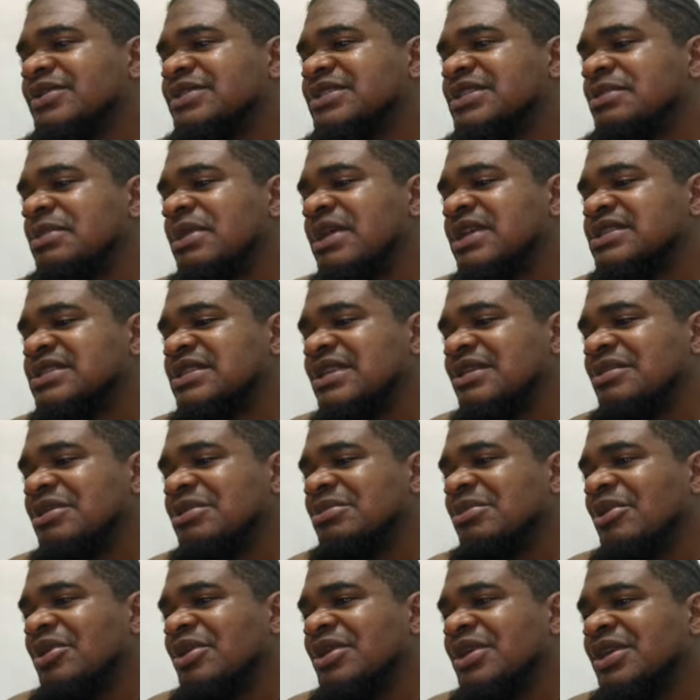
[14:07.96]
best there,
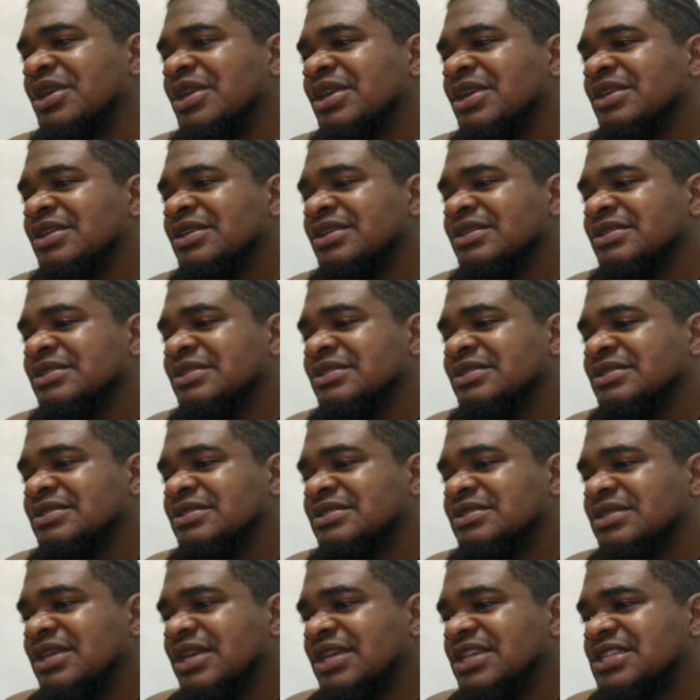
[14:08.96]
boy.
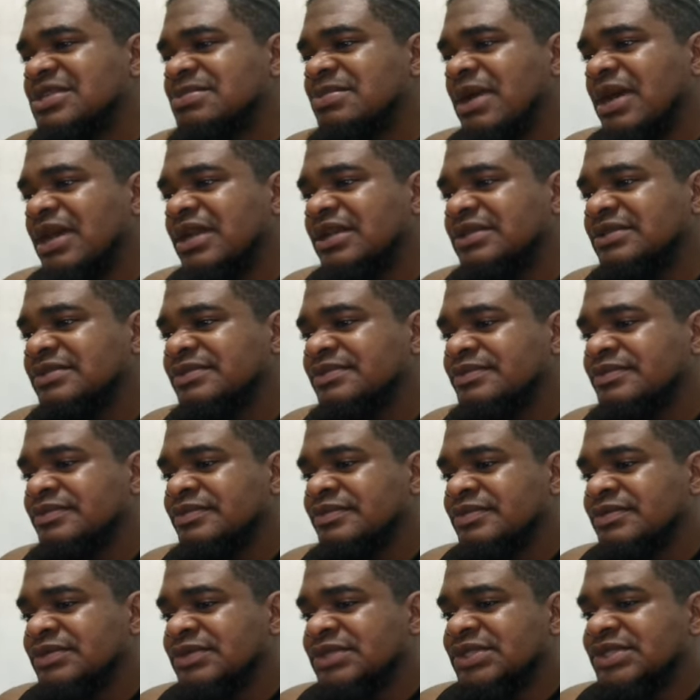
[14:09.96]
Yes, man.
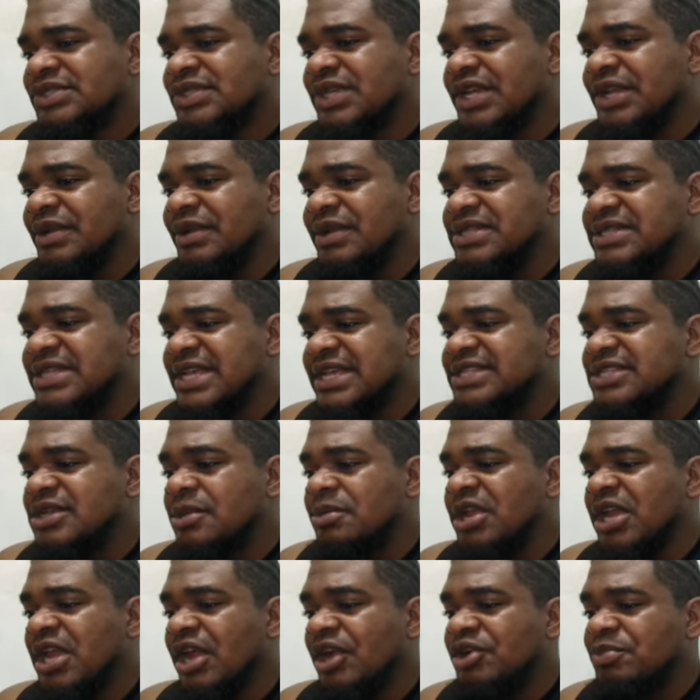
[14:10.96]
So anyways, that is
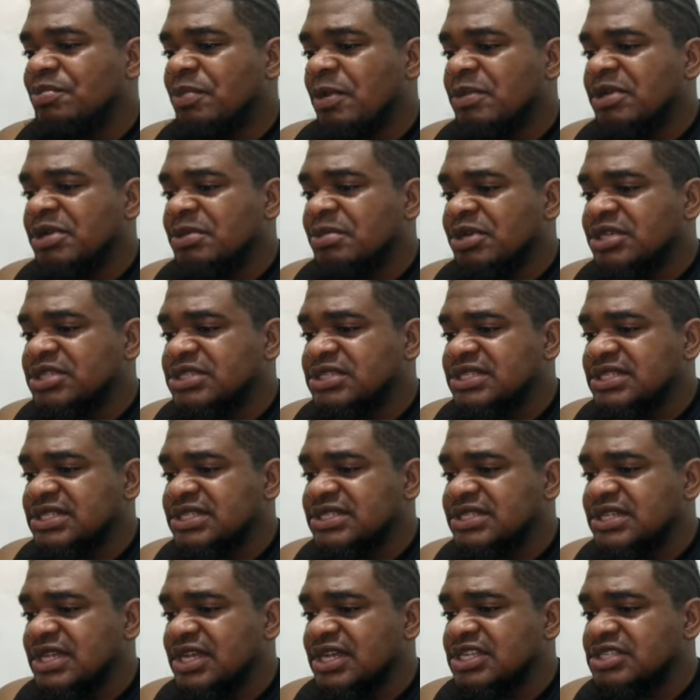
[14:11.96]
Dominican Republic, brothers and
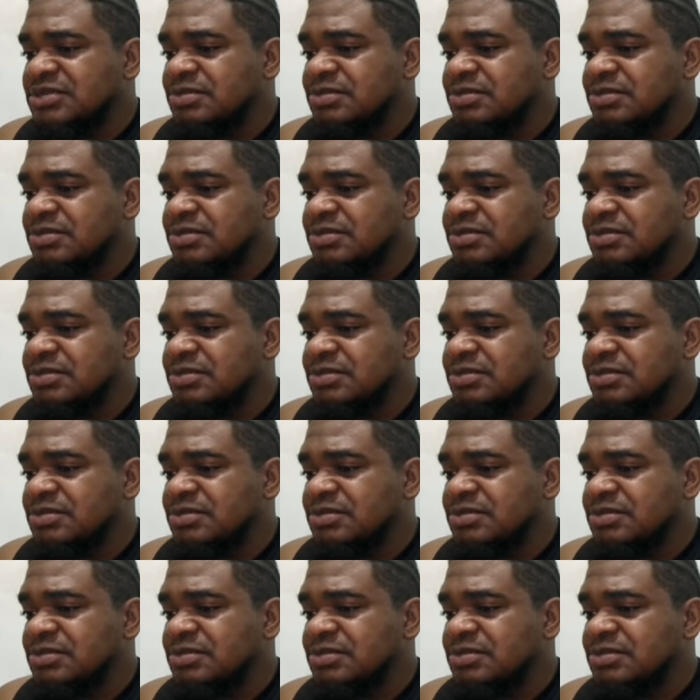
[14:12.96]
sisters.